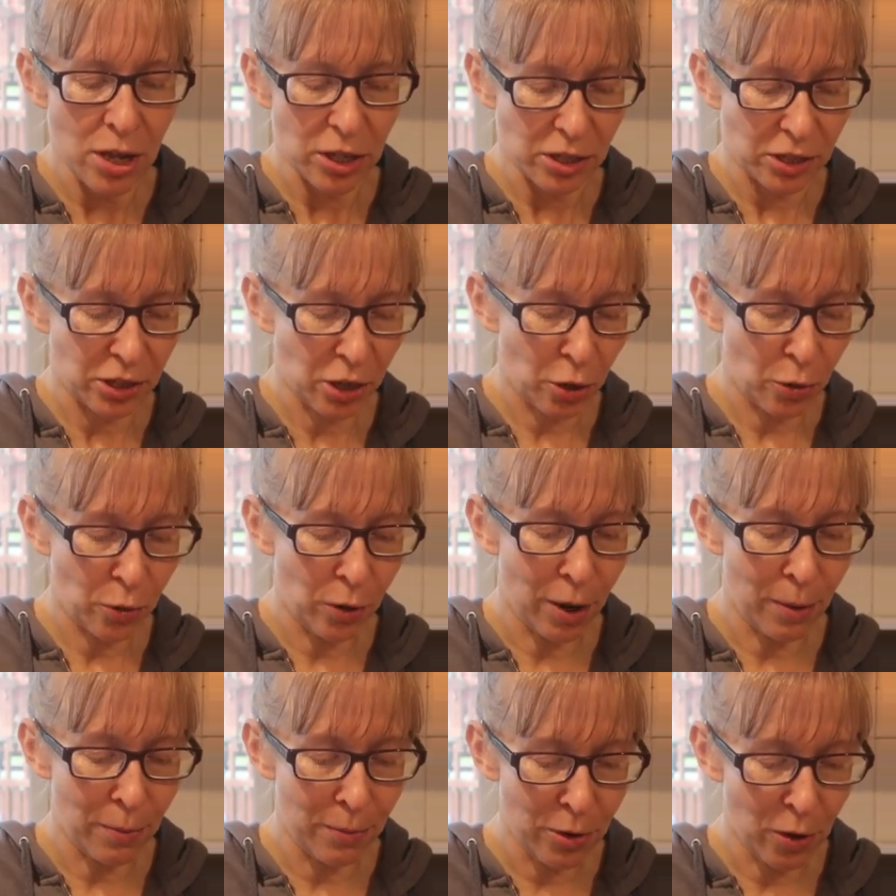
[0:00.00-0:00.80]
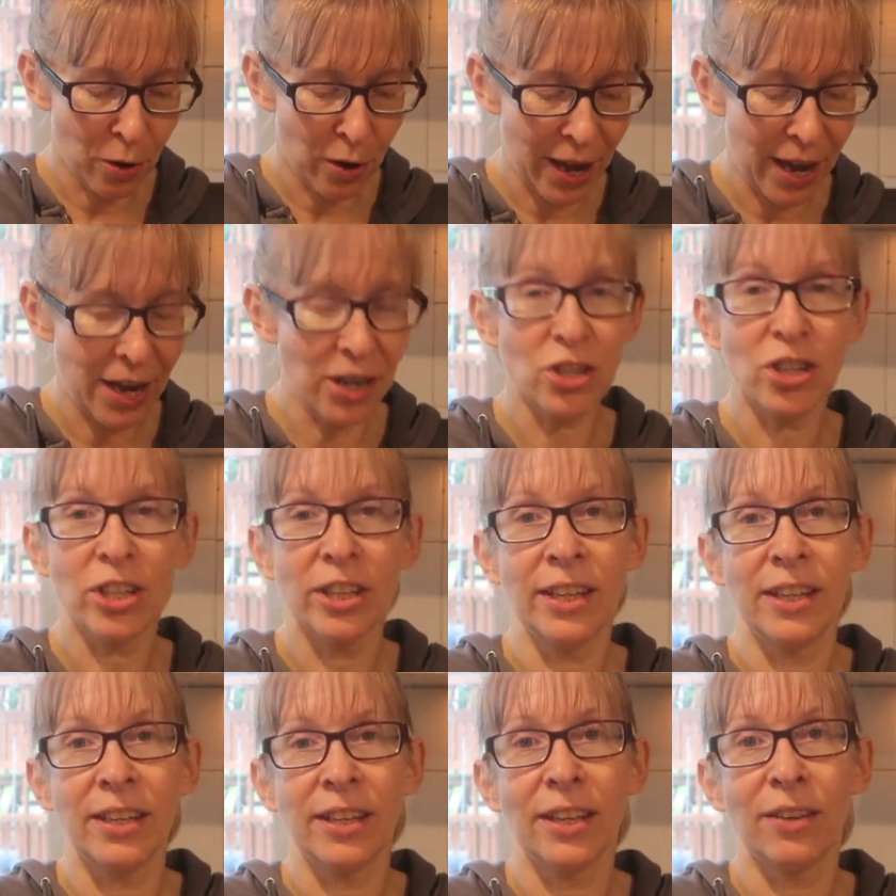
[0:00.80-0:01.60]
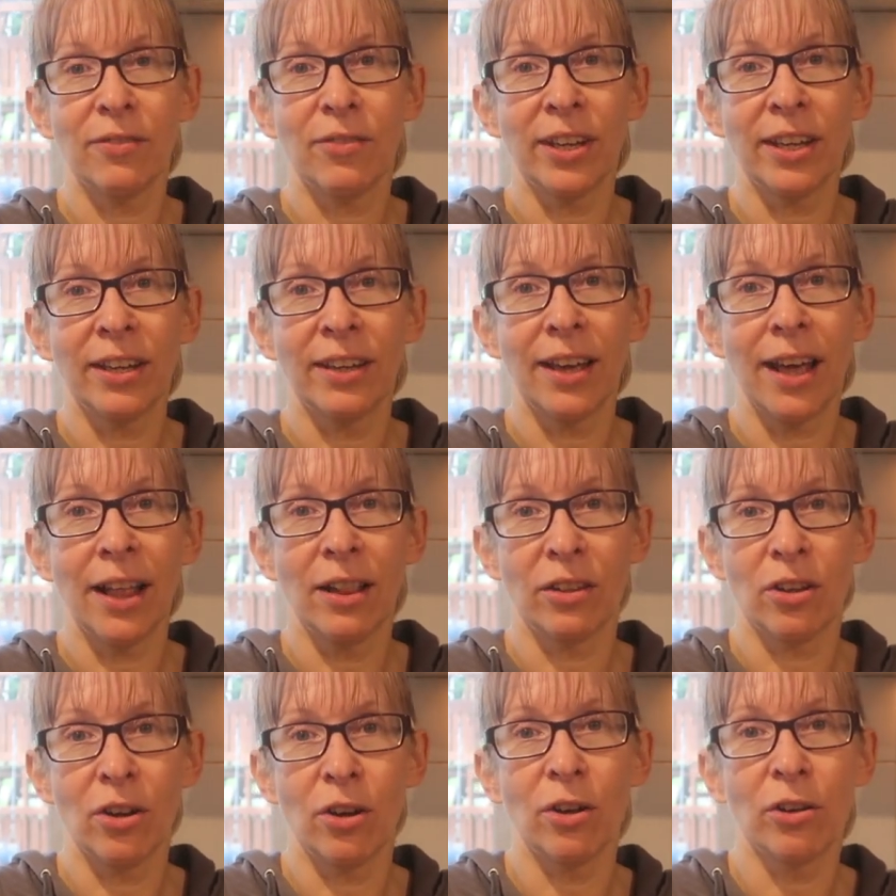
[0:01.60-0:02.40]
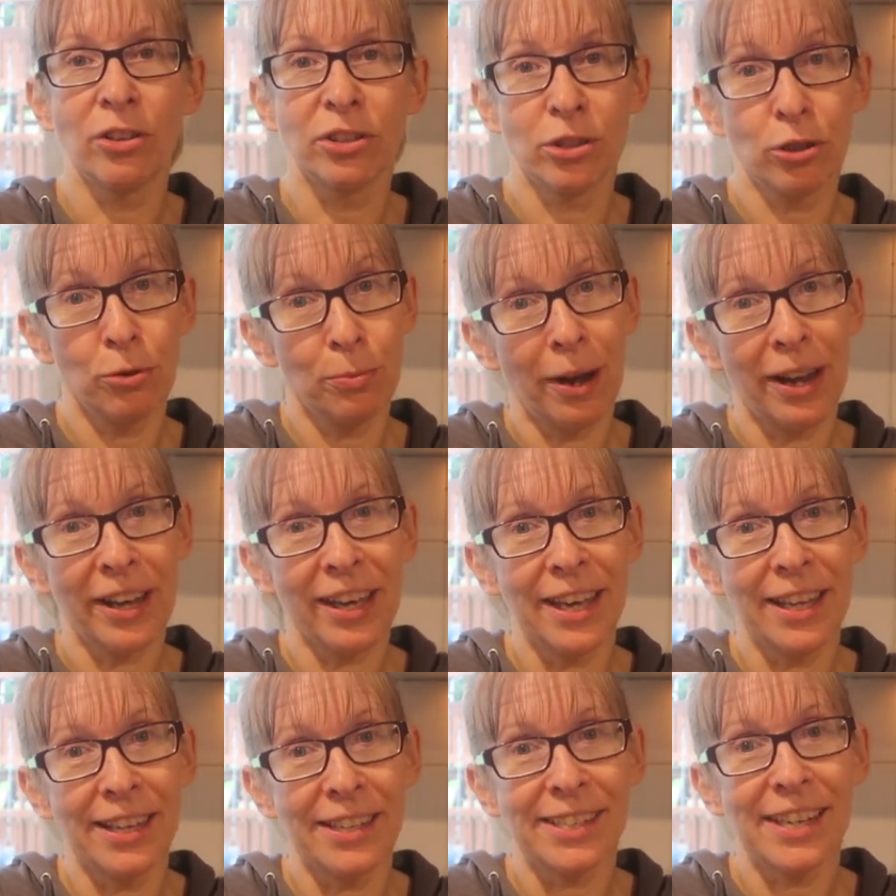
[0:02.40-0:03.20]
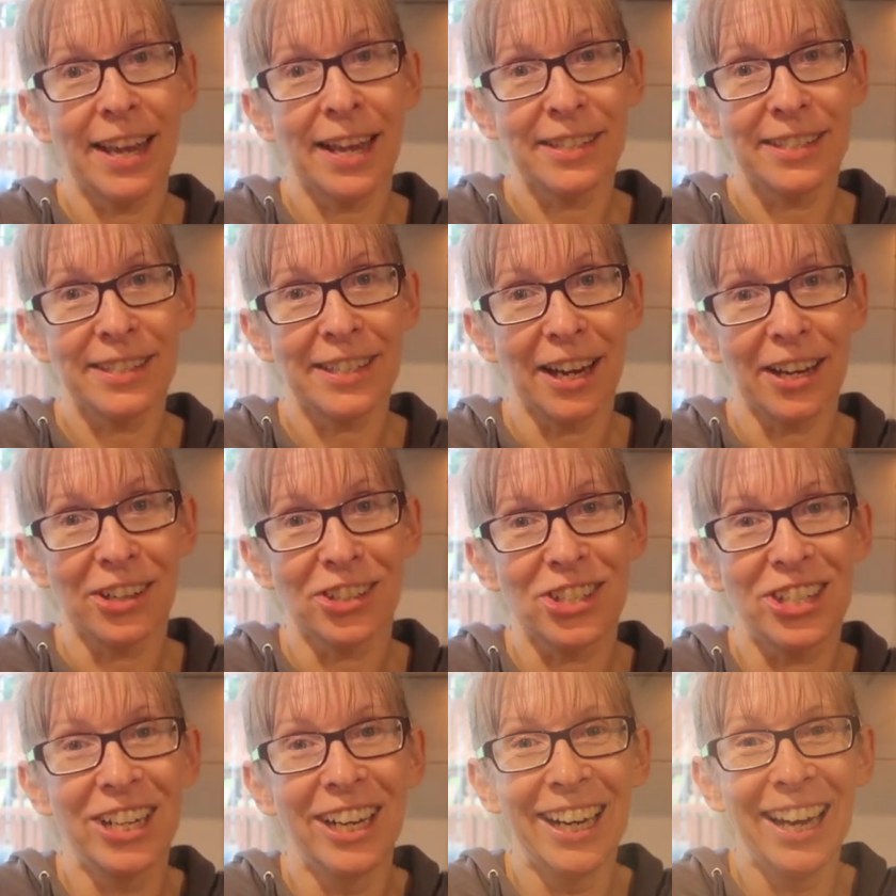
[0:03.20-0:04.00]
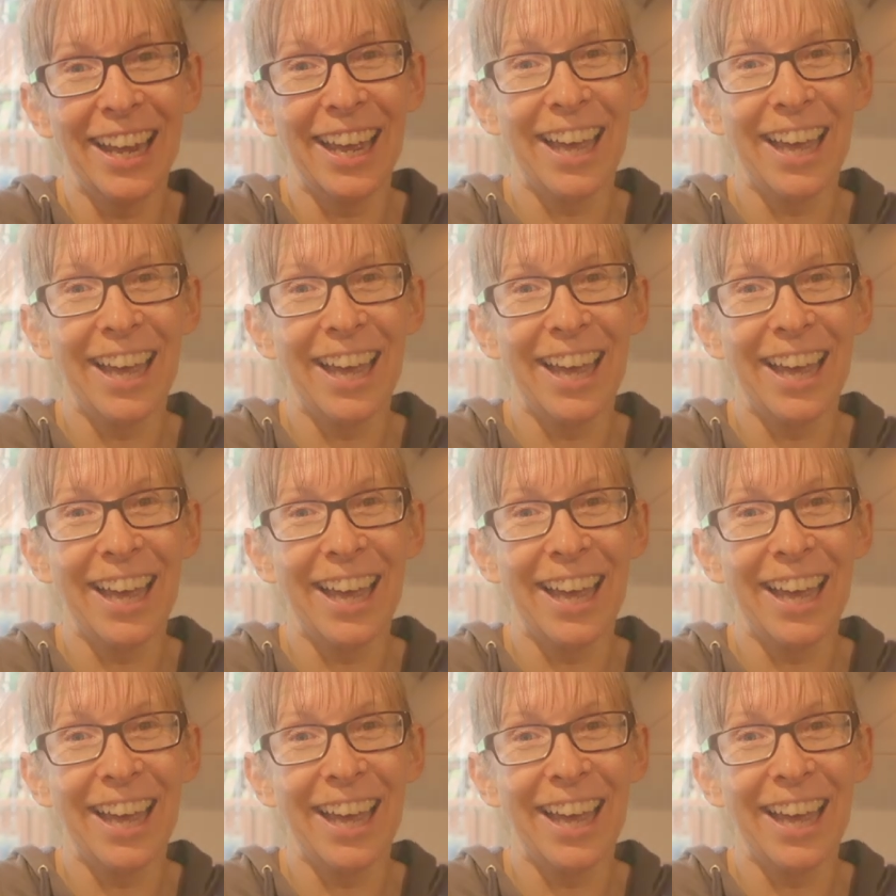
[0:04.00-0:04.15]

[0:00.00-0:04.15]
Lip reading: So I'm not actually giving alcohol to my kids as such.